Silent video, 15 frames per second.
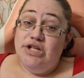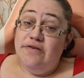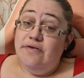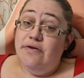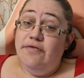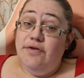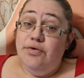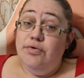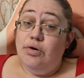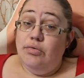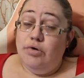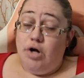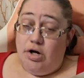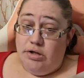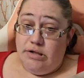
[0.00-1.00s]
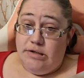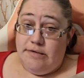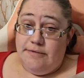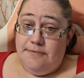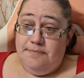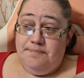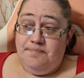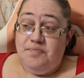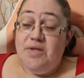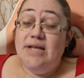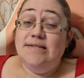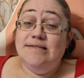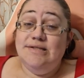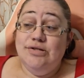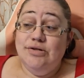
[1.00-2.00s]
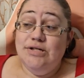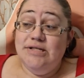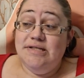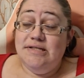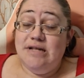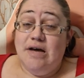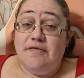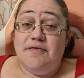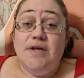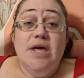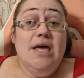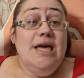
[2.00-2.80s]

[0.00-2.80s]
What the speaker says: even if you don't garden. It's still good stuff.